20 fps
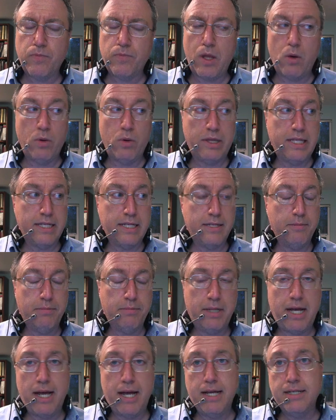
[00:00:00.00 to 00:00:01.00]
Now what this
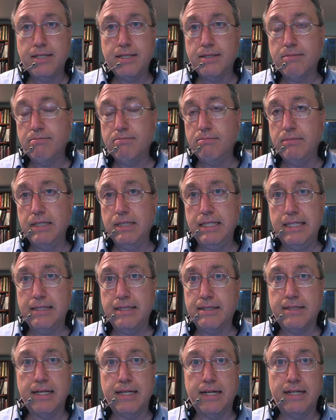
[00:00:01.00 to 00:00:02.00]
implies
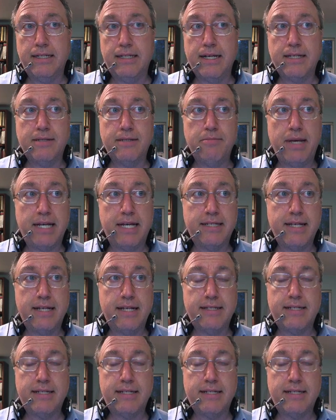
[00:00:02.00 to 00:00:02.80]
means that it doesn't make sense